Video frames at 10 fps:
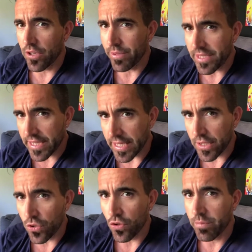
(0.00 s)
little bit
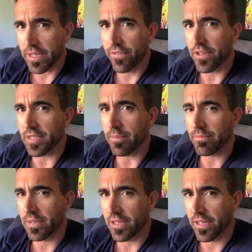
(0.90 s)
technical, but you've got
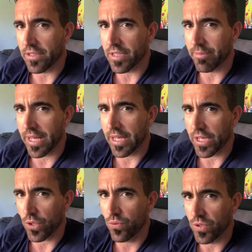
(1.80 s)
some
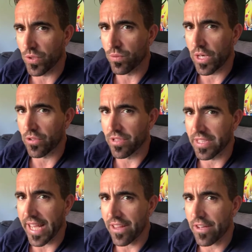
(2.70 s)
like hills as well. So
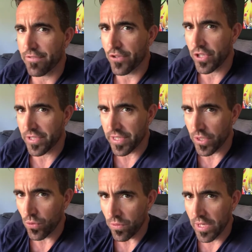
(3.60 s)
that like first
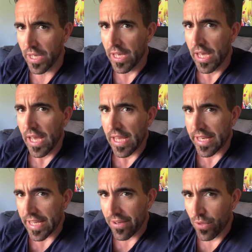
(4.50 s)
hill,
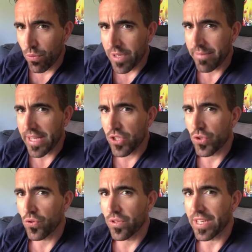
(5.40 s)
now, you want to make
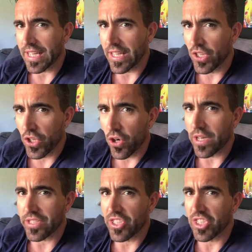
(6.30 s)
sure that you're
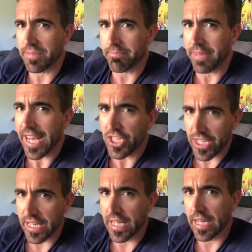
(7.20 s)
not
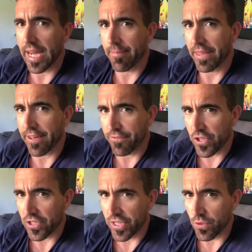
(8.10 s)
smashing it up that
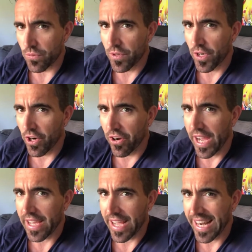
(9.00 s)
first hill, all
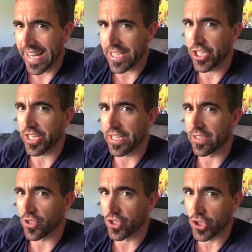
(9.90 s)
right? Unless
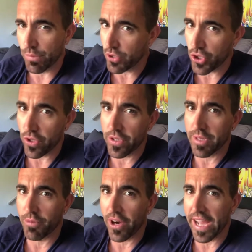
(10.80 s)
you're super strong on
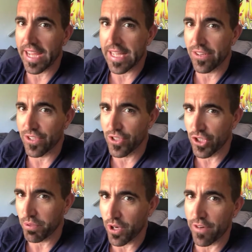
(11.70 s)
the bike and you're
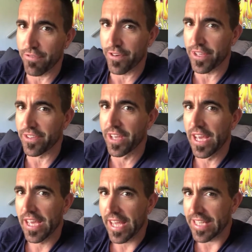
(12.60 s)
super confident
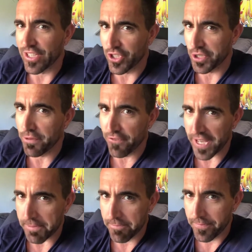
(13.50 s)
and you're super
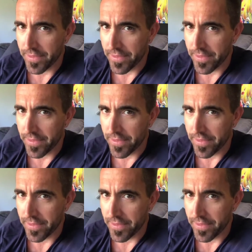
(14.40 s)
fit,